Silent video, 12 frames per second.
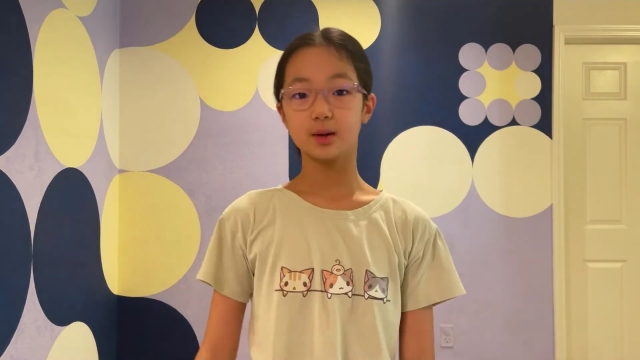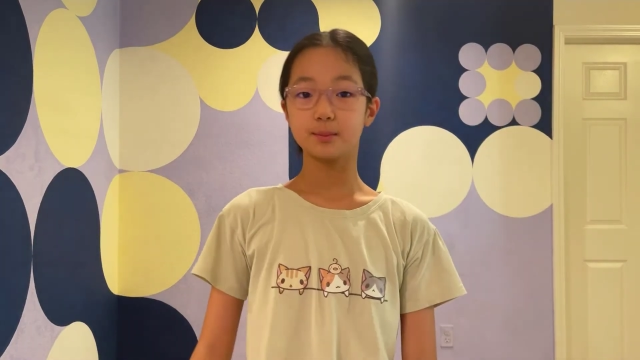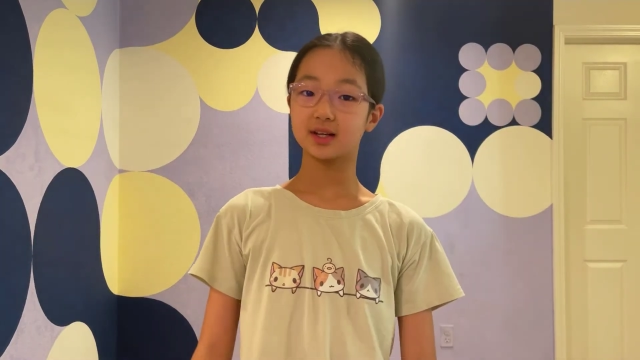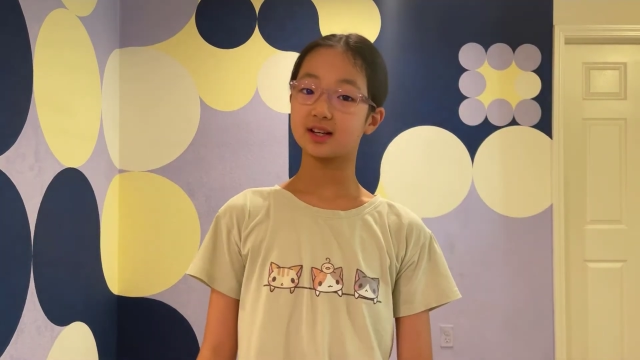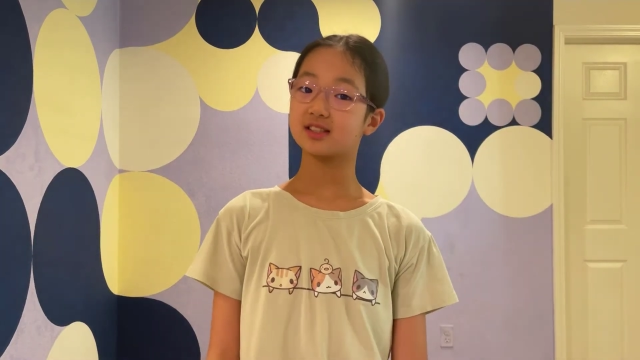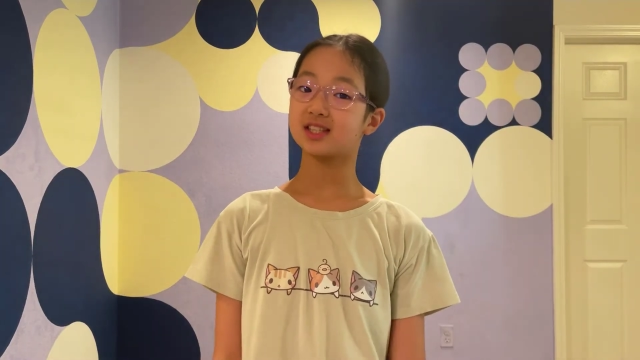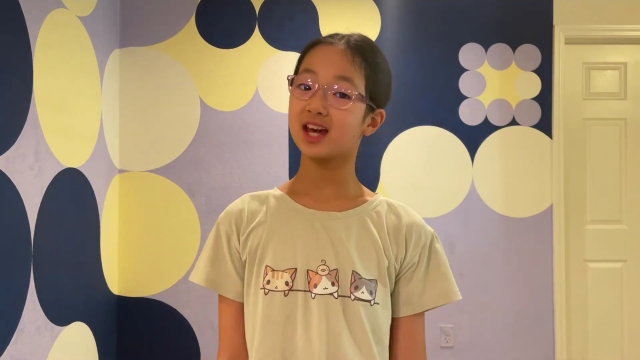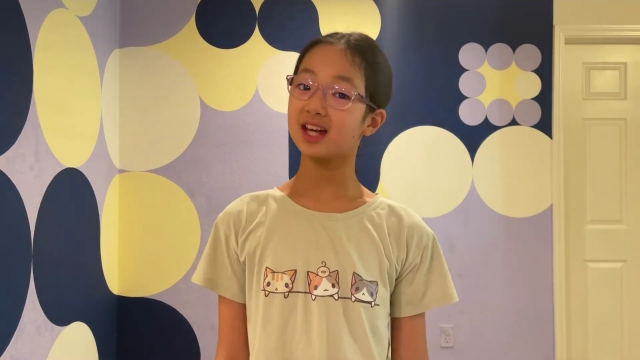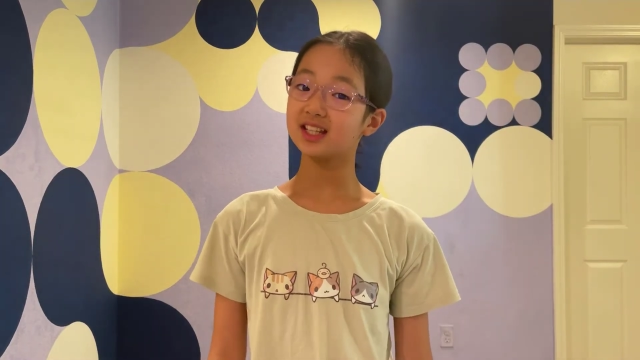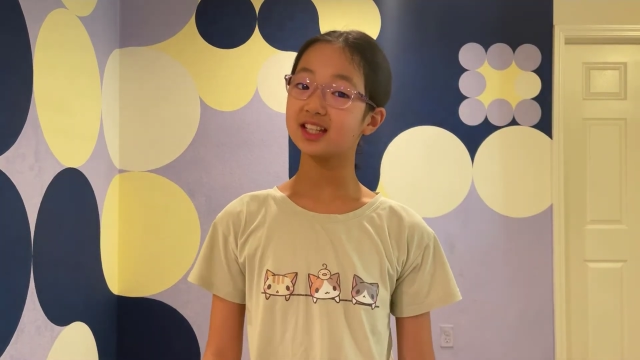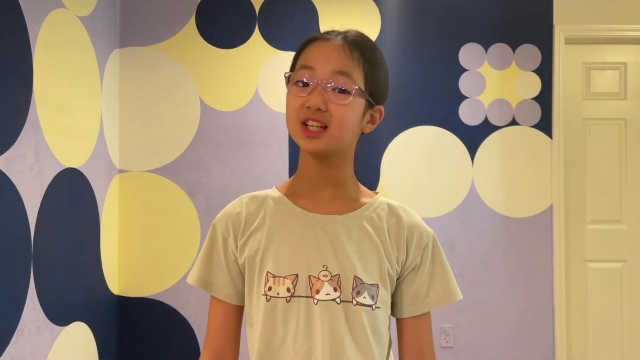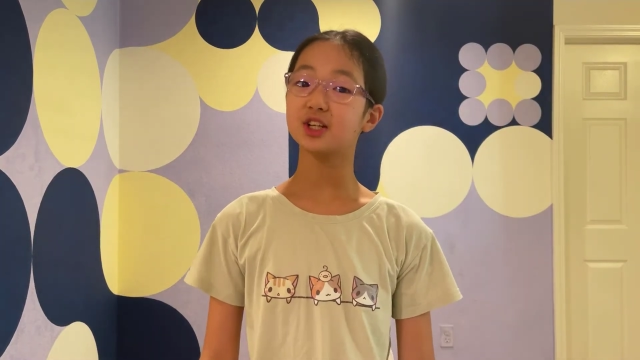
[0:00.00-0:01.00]
because
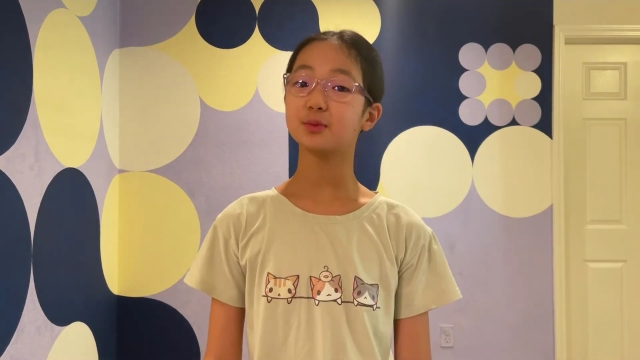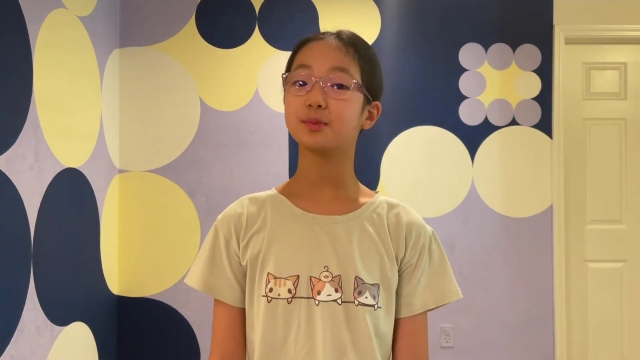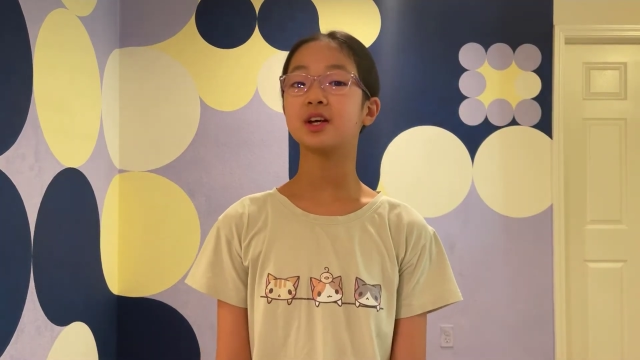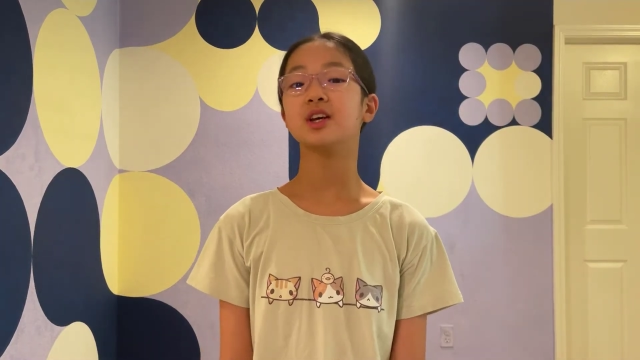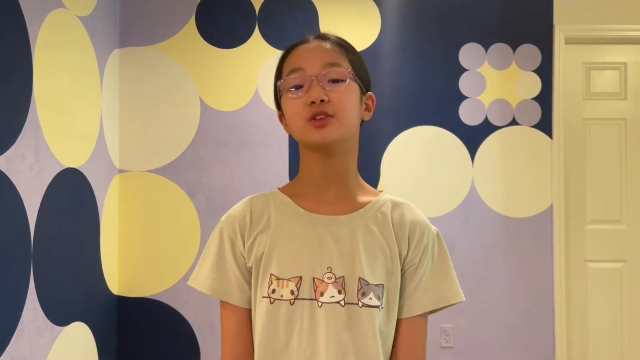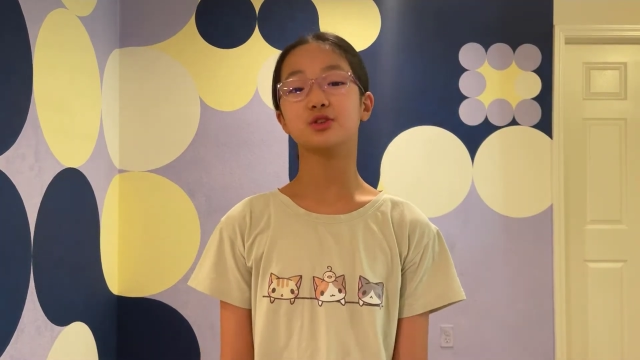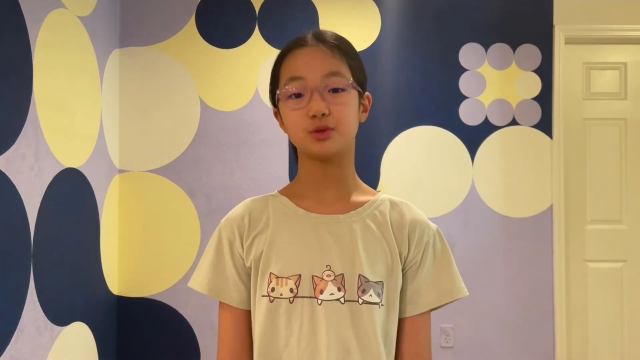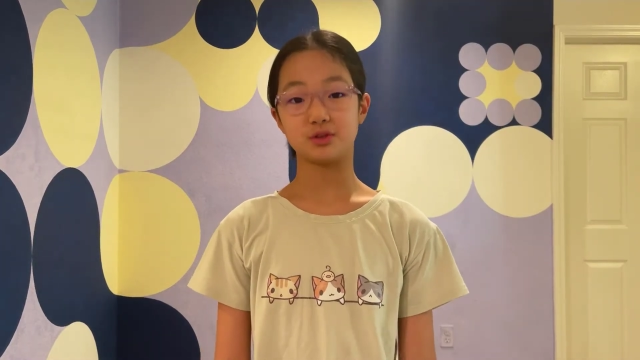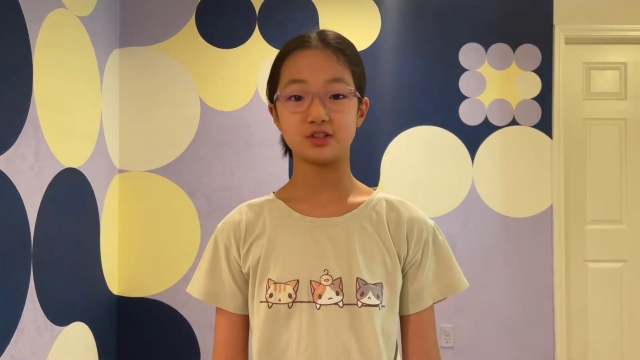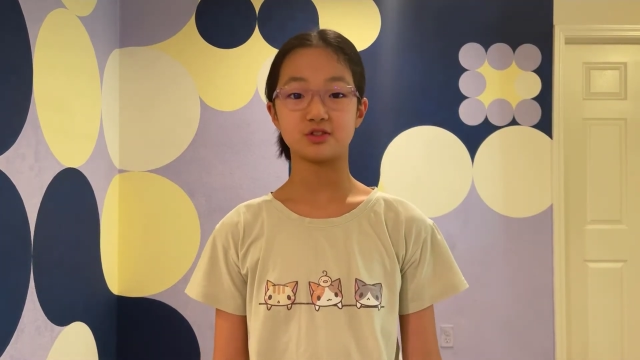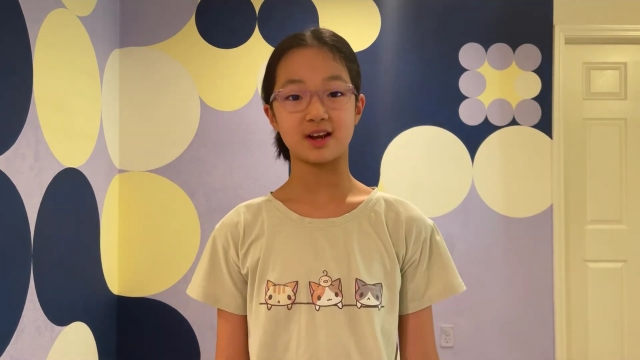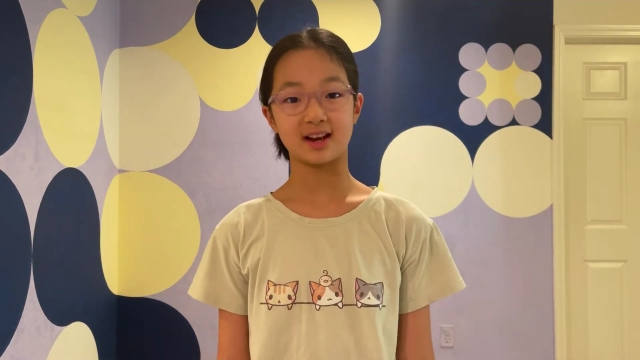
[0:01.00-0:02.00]
then it'll be too
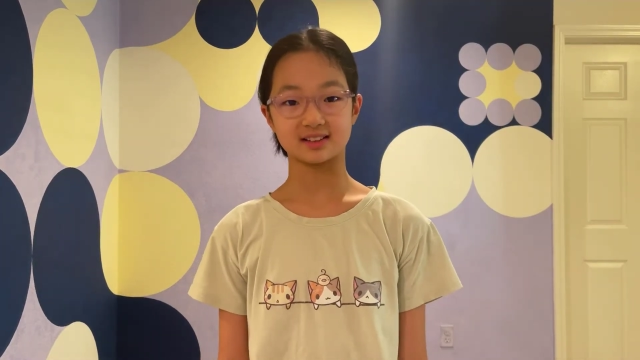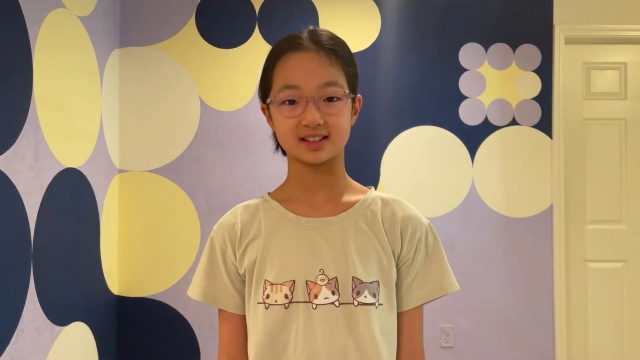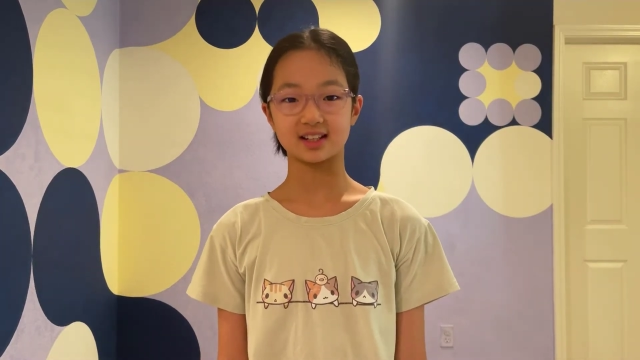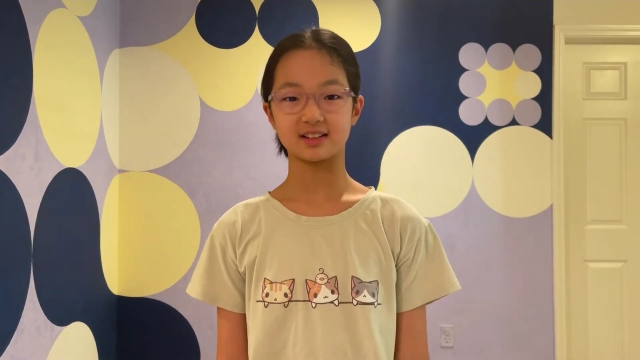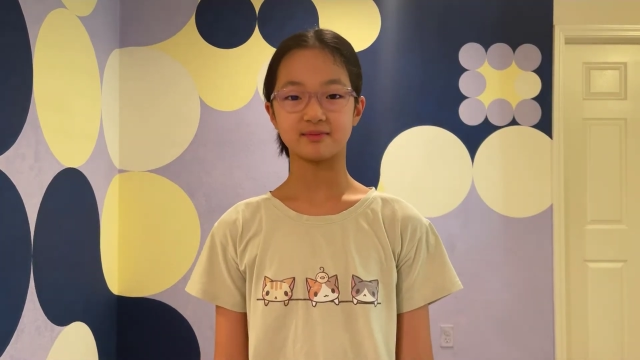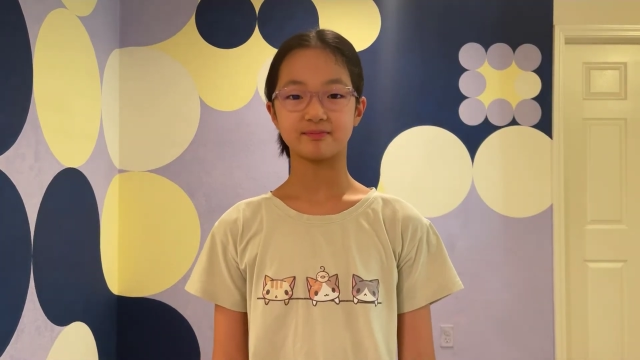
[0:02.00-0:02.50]
distracting.